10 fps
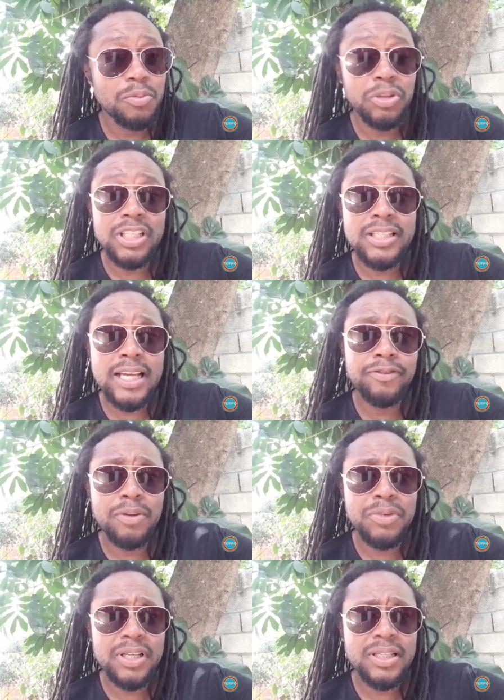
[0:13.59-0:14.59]
But aside
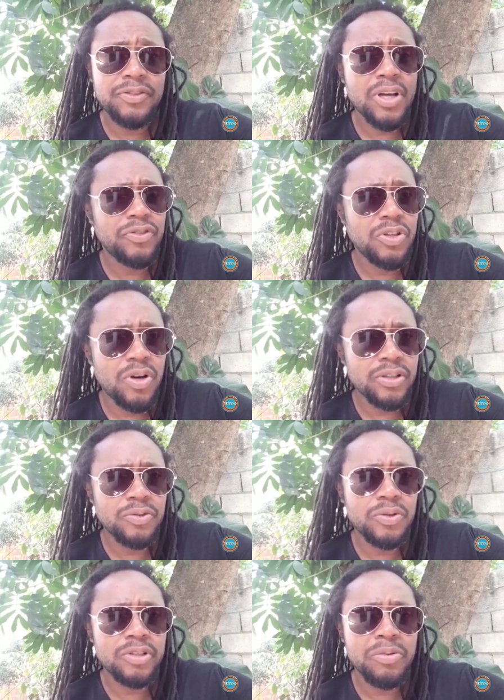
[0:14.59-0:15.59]
from that, if you have to go on the
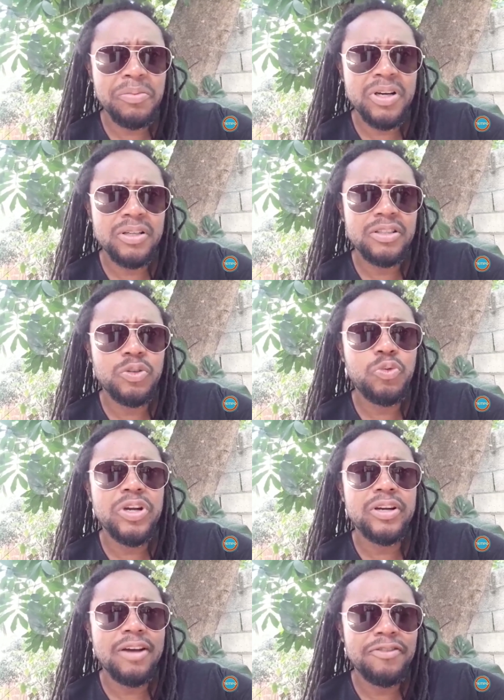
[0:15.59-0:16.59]
road, remember to
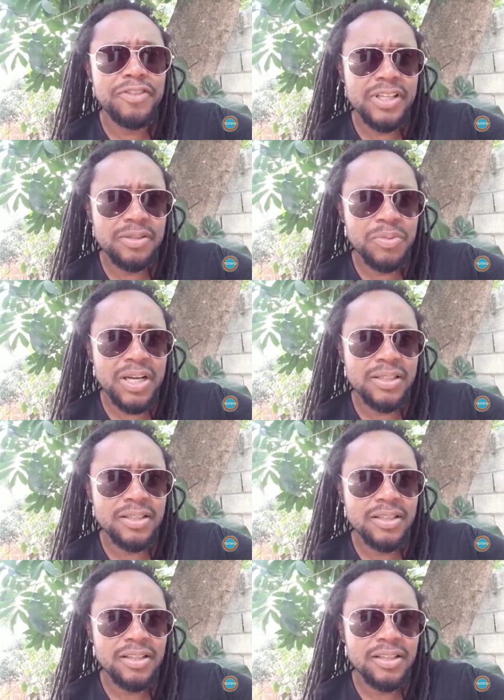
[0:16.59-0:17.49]
wear a face mask.